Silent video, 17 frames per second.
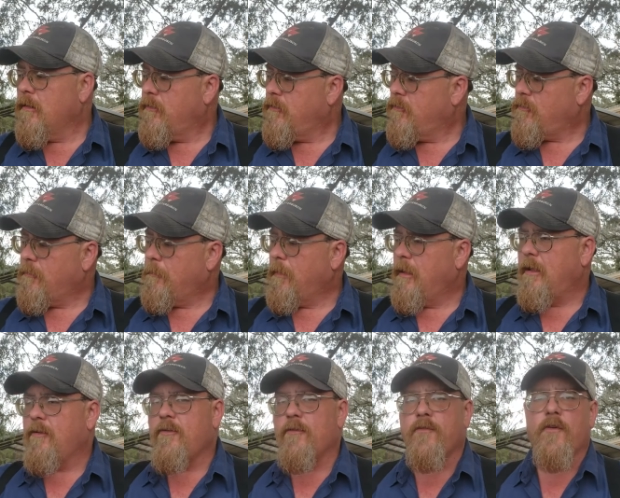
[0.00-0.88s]
just the
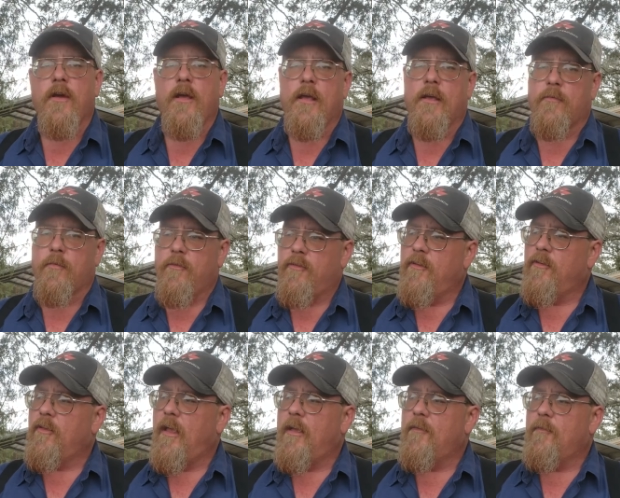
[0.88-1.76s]
best of friends. When
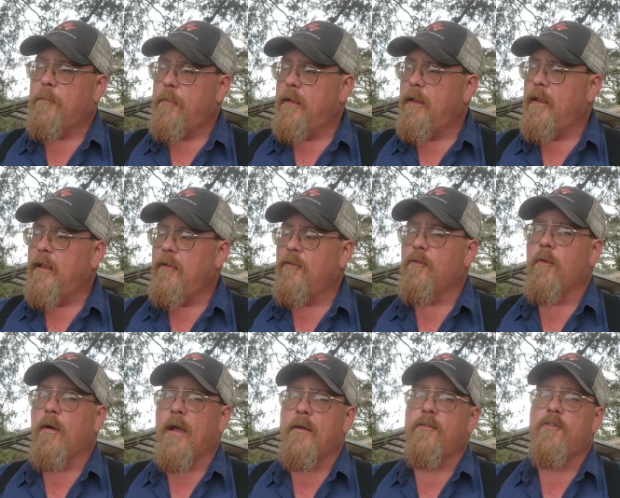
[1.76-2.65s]
she's having pigs,
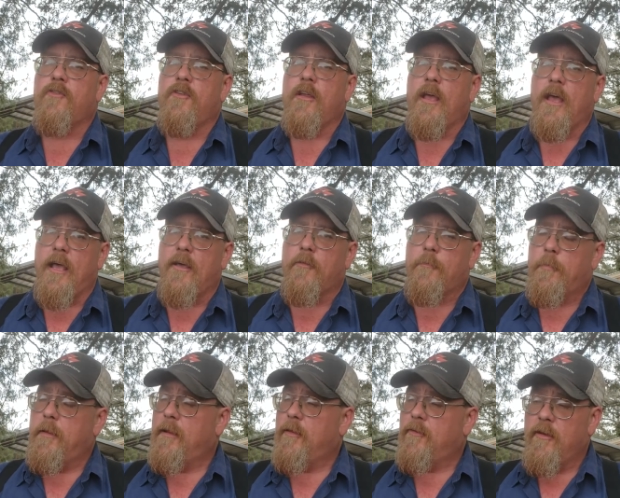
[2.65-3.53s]
or after she has
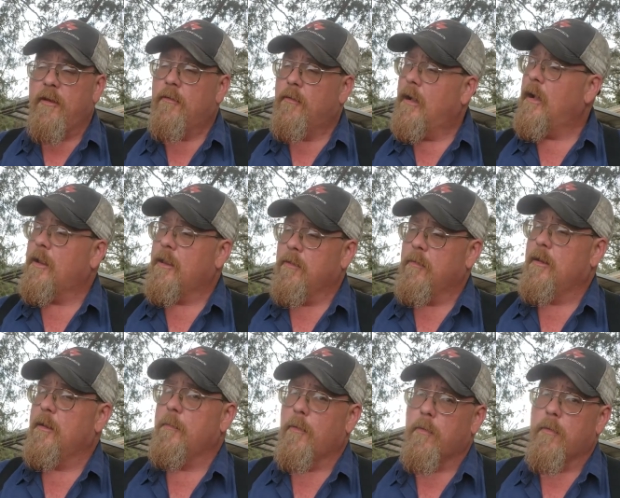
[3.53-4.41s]
pigs, she don't like you
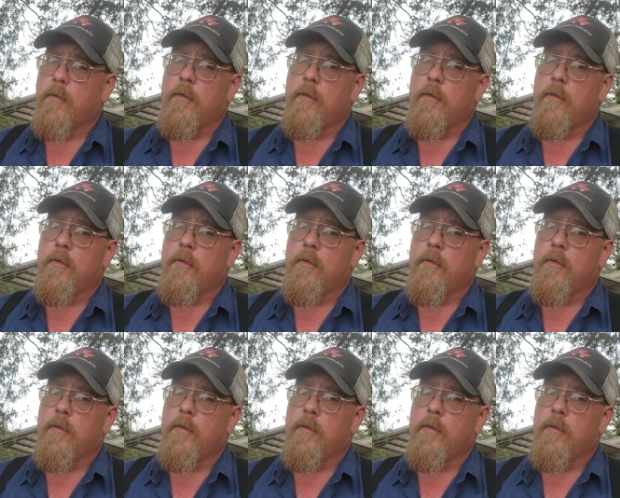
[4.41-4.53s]
anymore.